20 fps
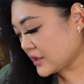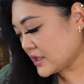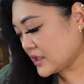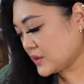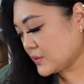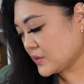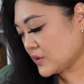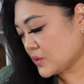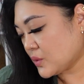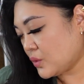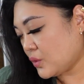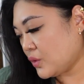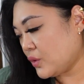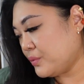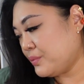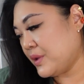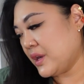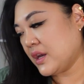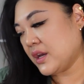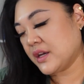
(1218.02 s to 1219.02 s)
this was cool
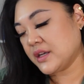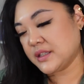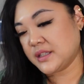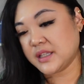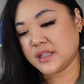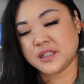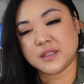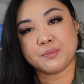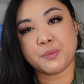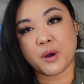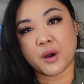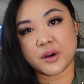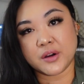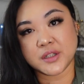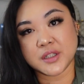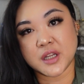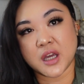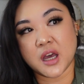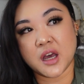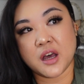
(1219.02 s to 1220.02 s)
because it's
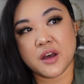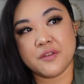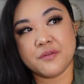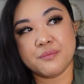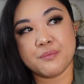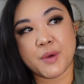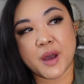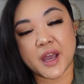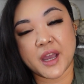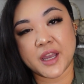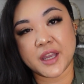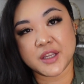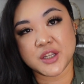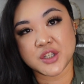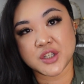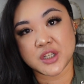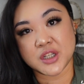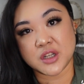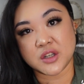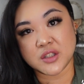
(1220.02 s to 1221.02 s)
part of my
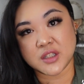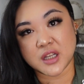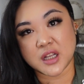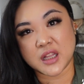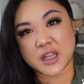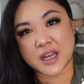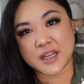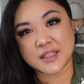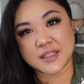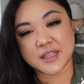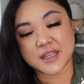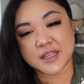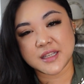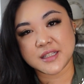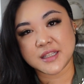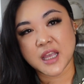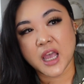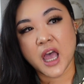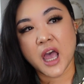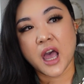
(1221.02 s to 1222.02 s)
Chanel
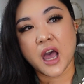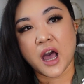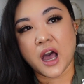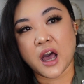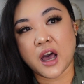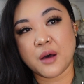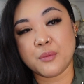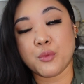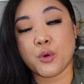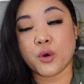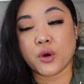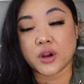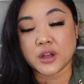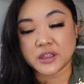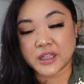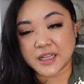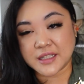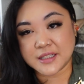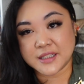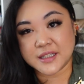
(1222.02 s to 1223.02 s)
sunglasses, or
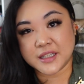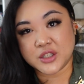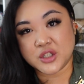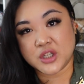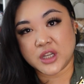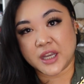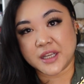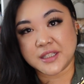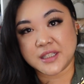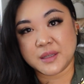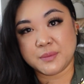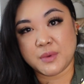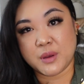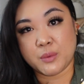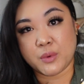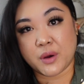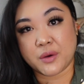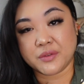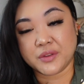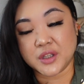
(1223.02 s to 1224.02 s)
glasses that you guys see me
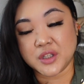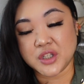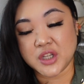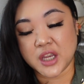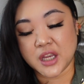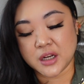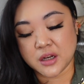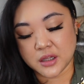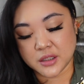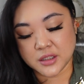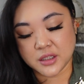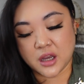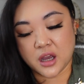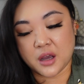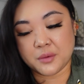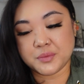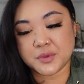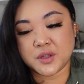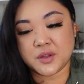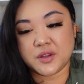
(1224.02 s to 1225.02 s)
wear with the chain on
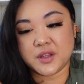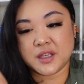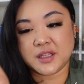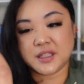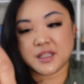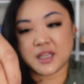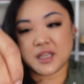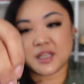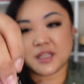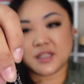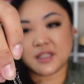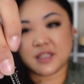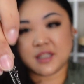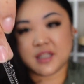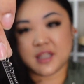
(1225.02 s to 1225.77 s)
top. So this is